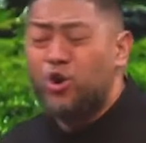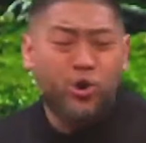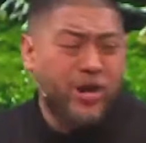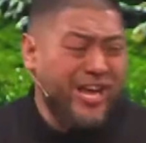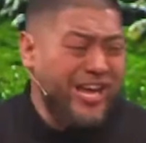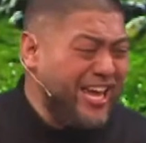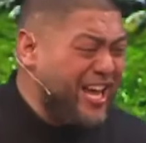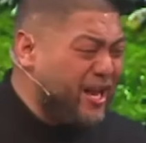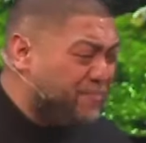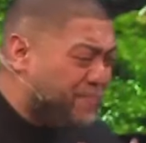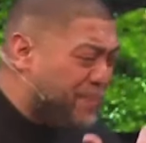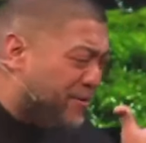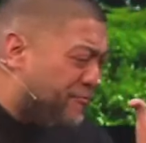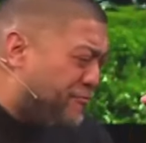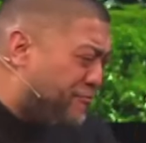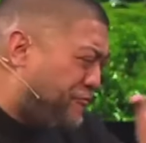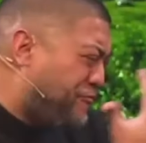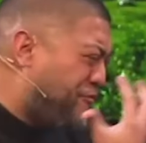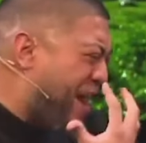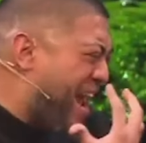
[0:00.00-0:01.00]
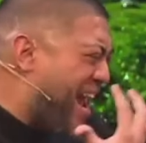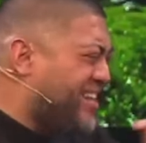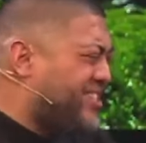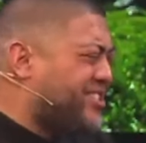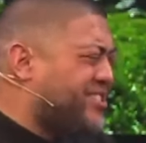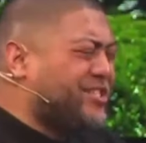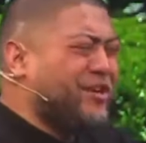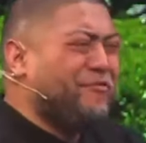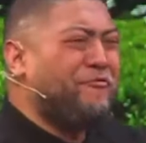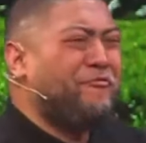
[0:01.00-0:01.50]
who he had been
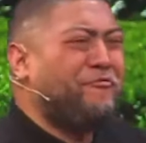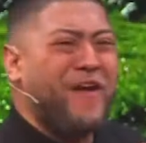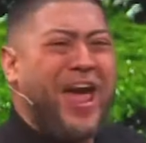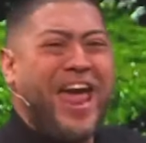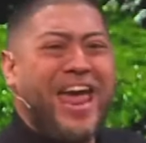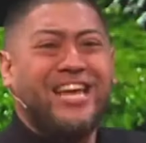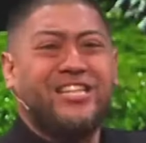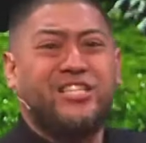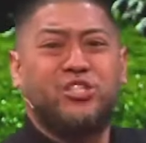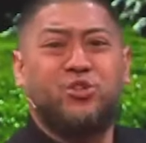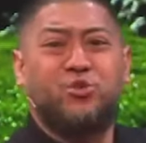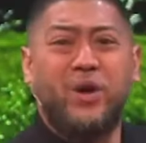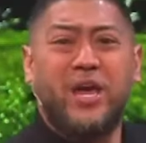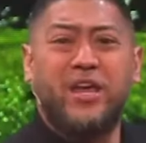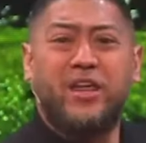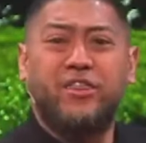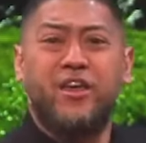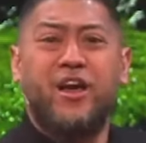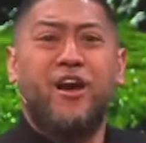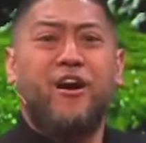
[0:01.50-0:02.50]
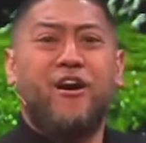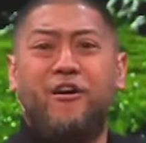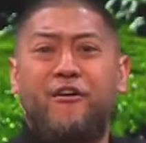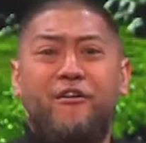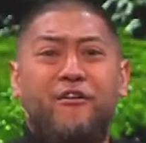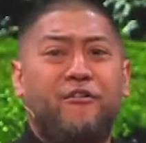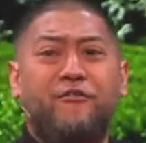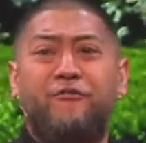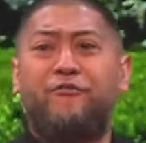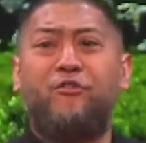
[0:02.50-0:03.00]
face to face with
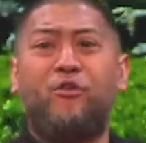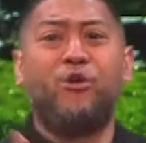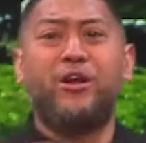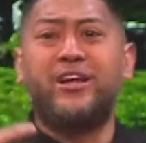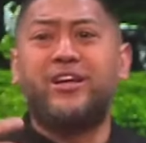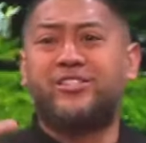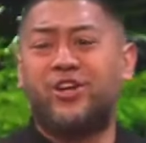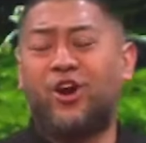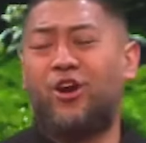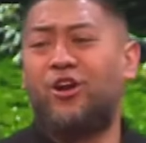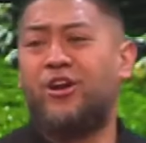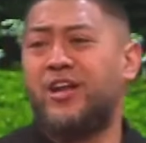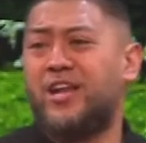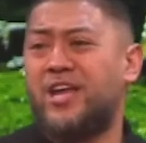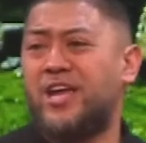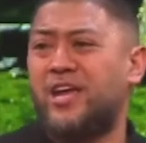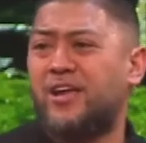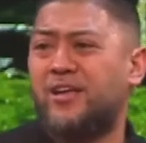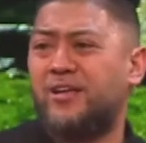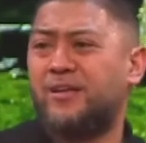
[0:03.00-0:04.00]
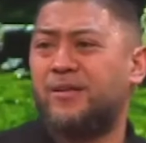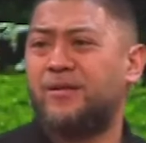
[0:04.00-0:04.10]
for eternity.